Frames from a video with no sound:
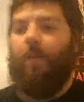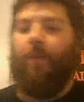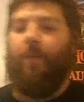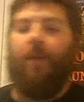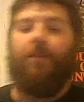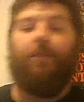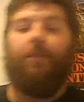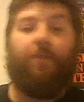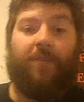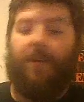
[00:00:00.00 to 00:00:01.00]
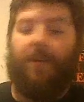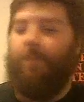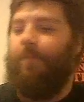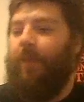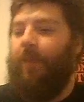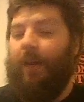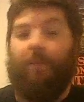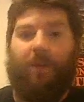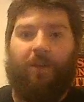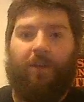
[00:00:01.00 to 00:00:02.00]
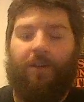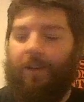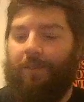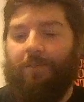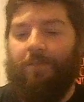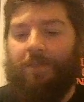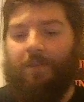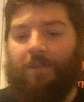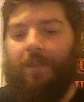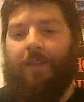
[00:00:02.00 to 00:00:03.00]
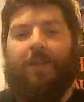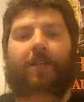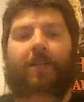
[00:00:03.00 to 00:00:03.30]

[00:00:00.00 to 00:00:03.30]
also from Tim, my brother, again, is